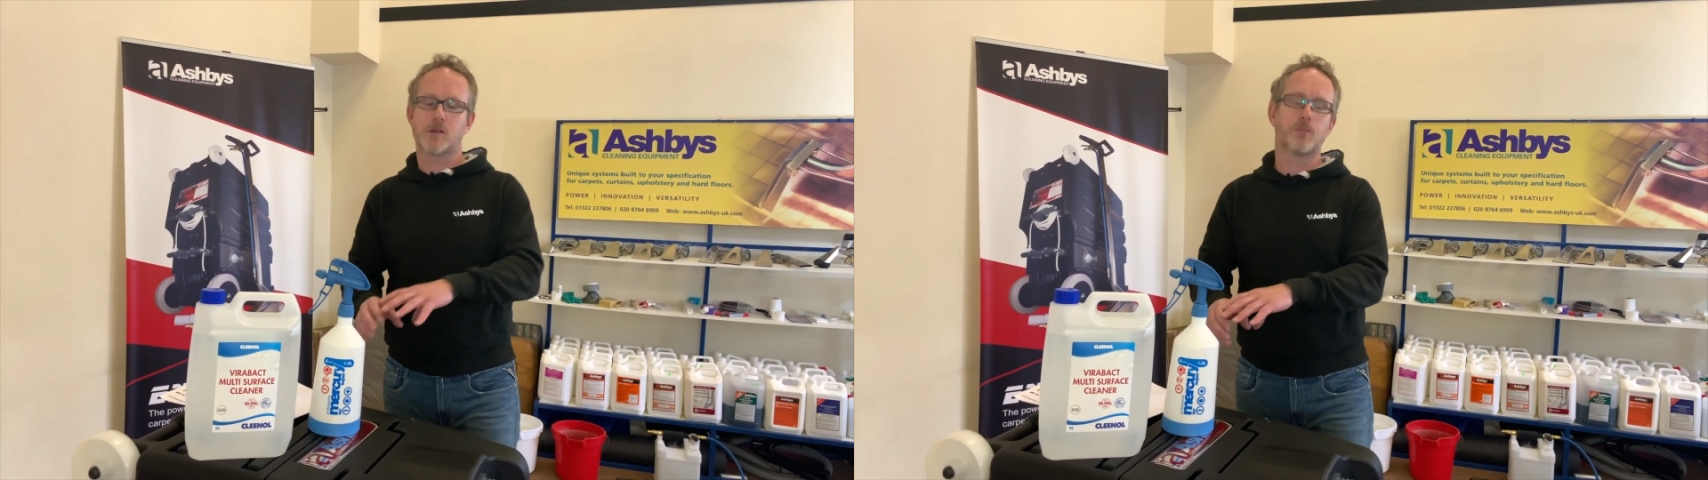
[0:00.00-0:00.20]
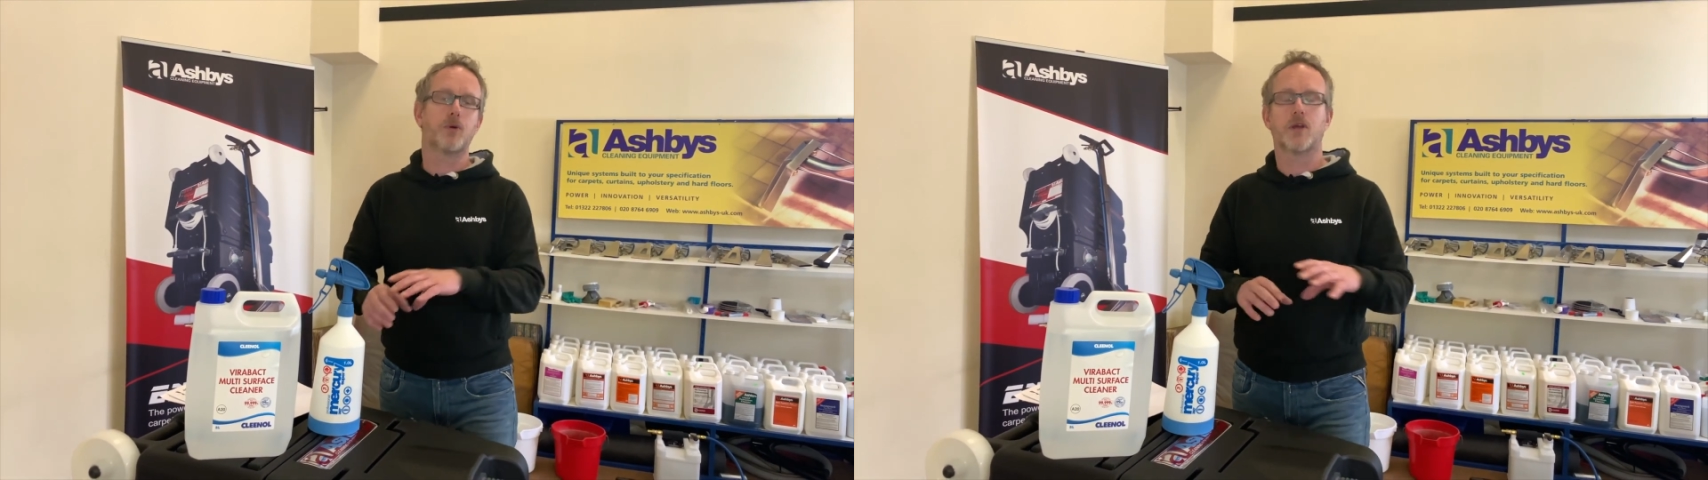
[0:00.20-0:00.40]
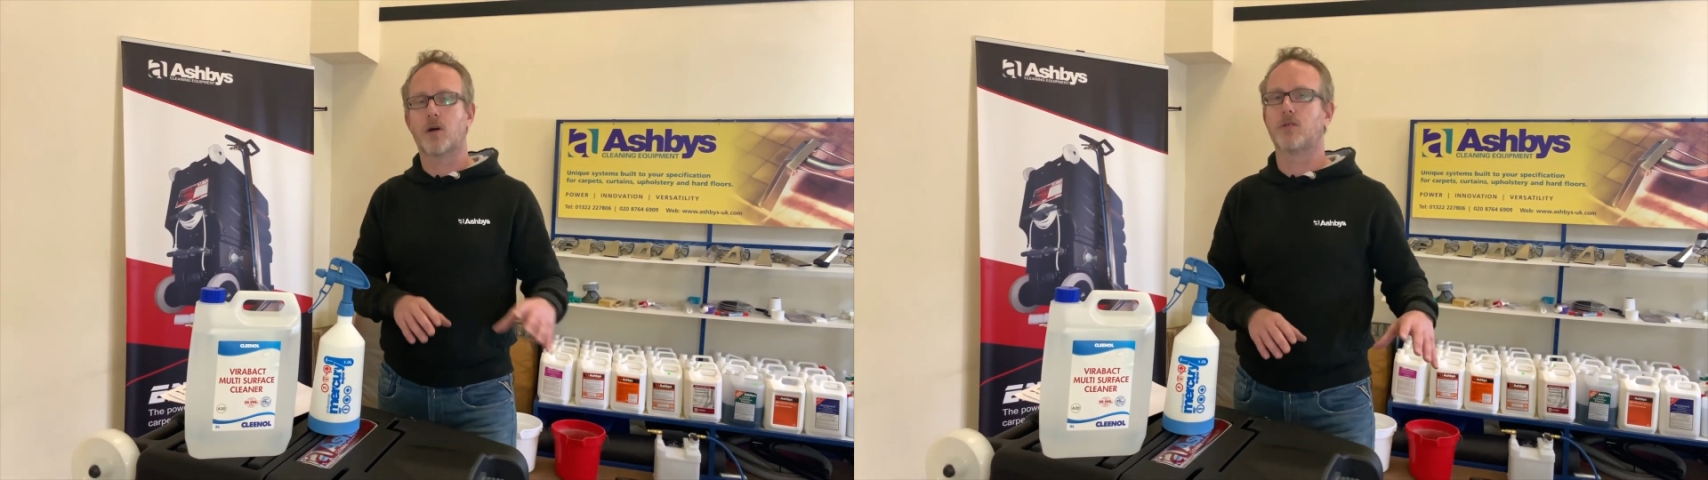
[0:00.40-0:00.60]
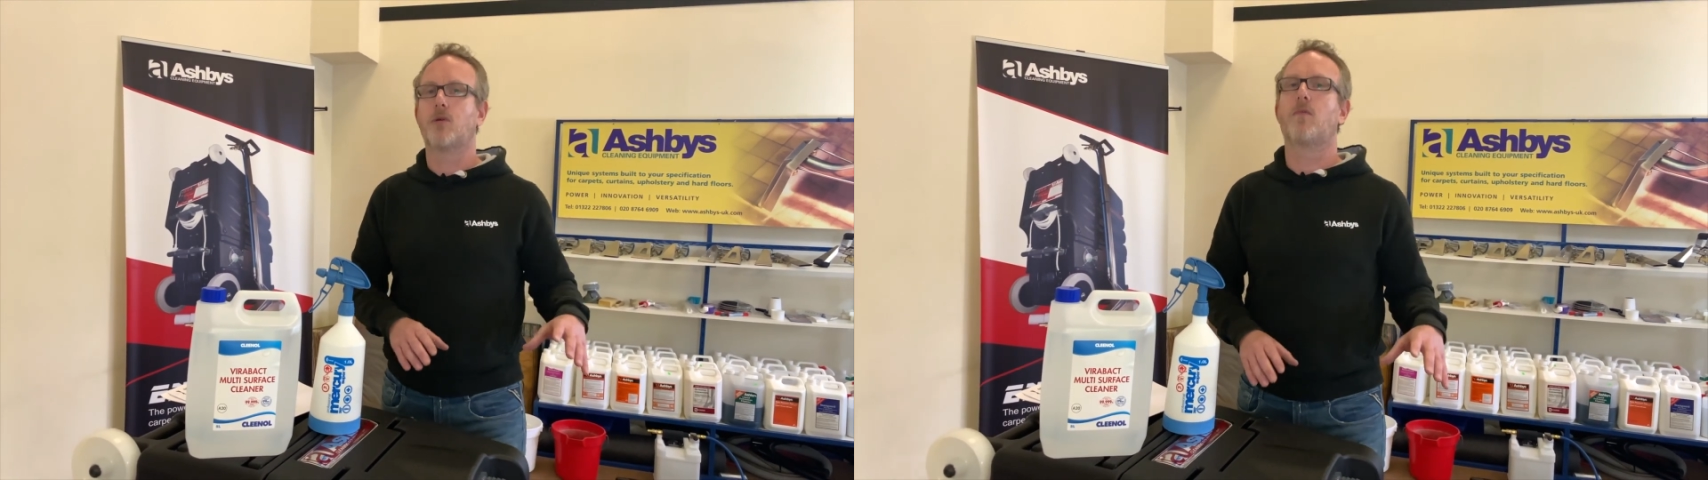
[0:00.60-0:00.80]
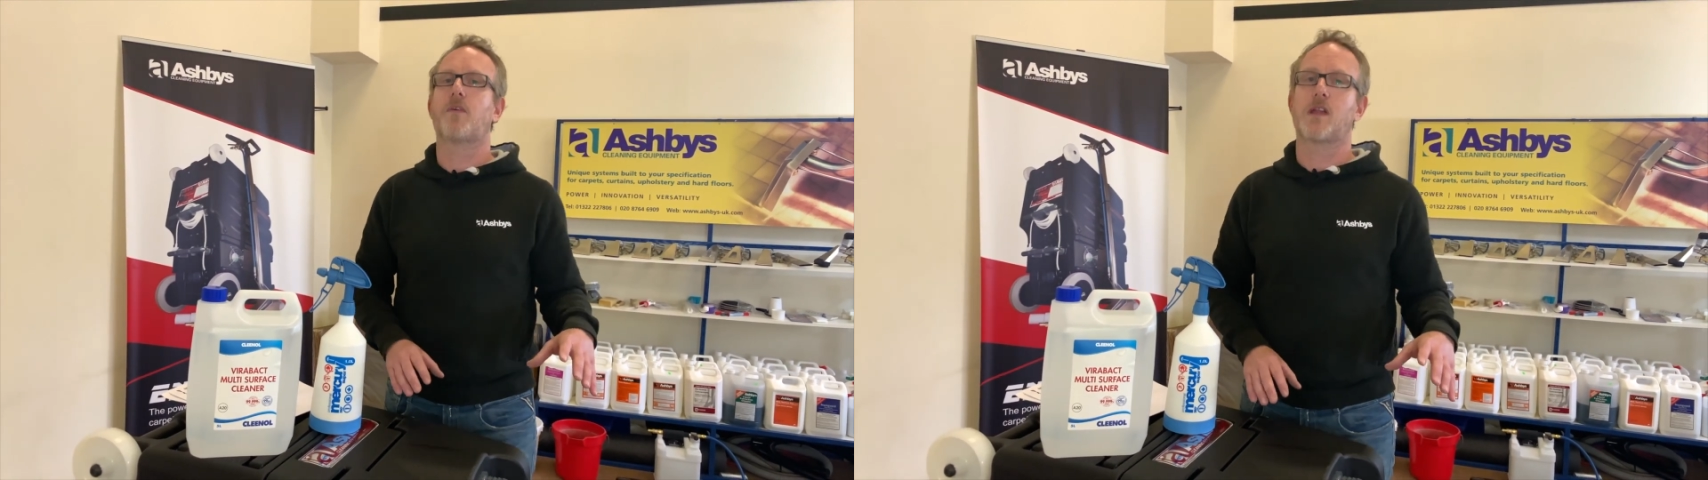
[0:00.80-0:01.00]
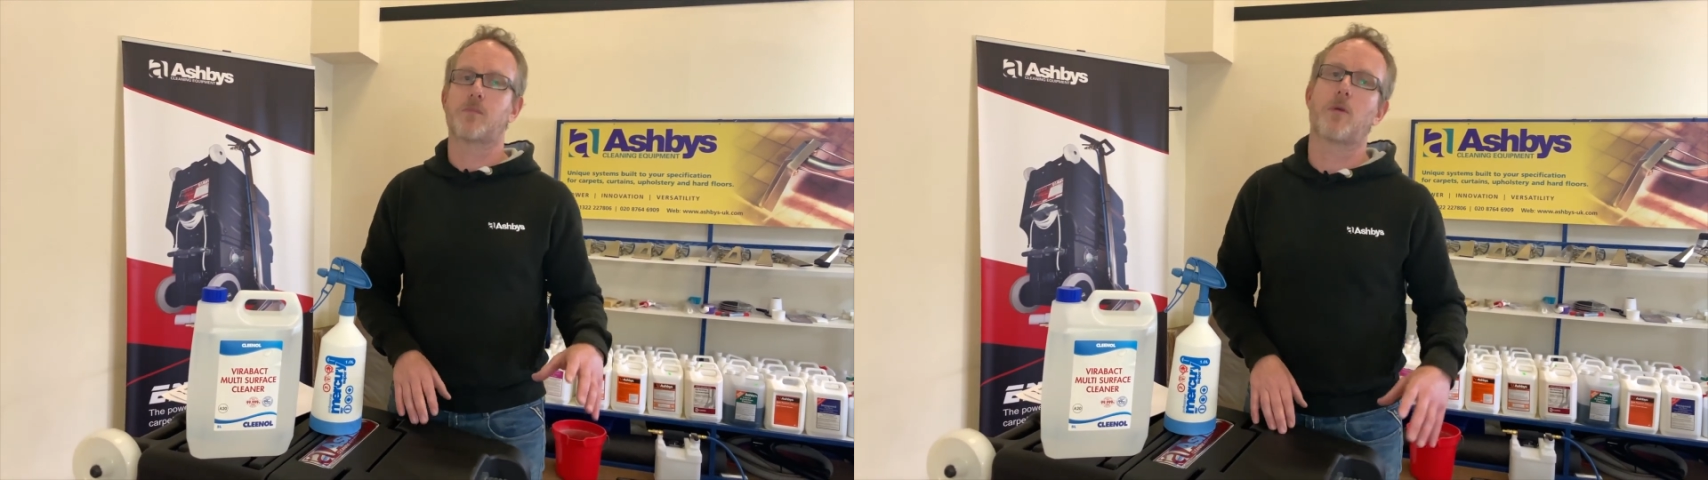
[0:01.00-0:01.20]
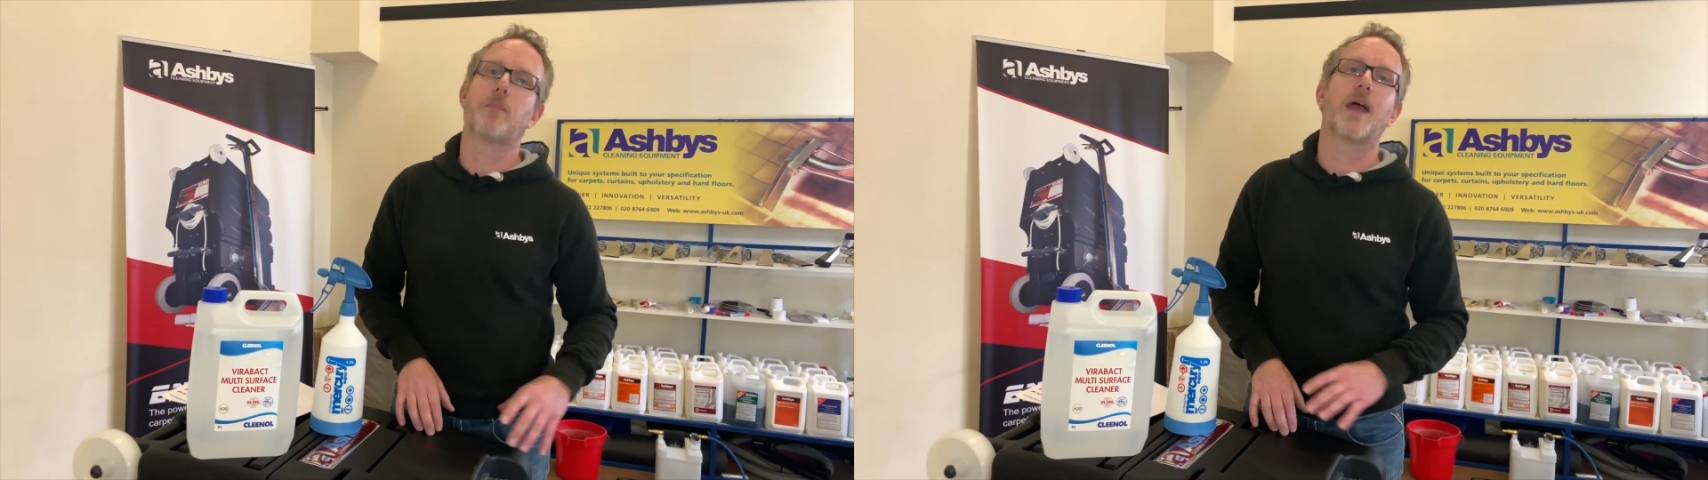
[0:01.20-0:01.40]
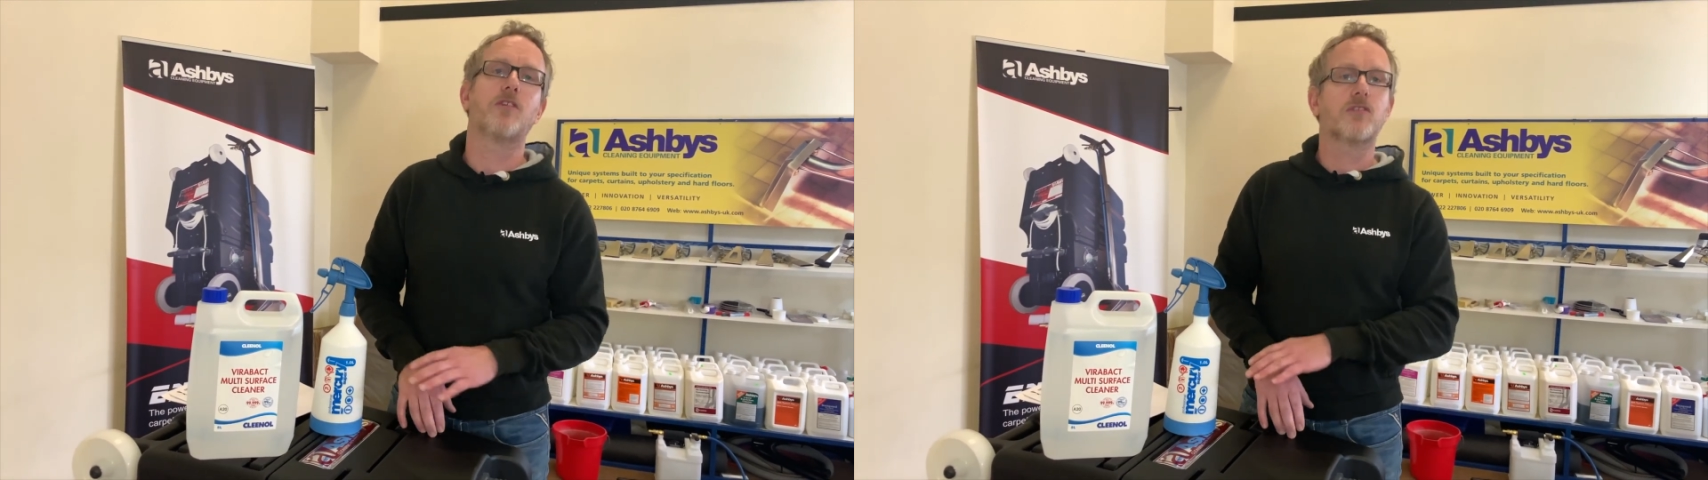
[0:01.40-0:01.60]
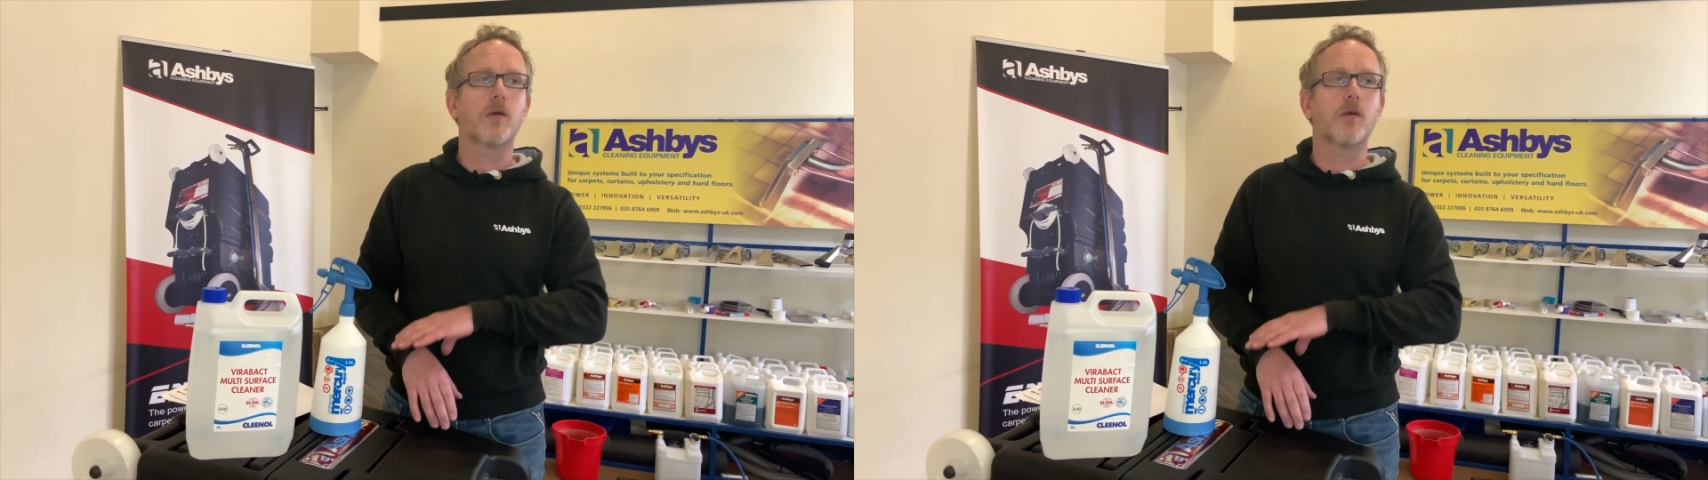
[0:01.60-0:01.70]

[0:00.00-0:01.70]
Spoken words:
to put it on your Facebook page,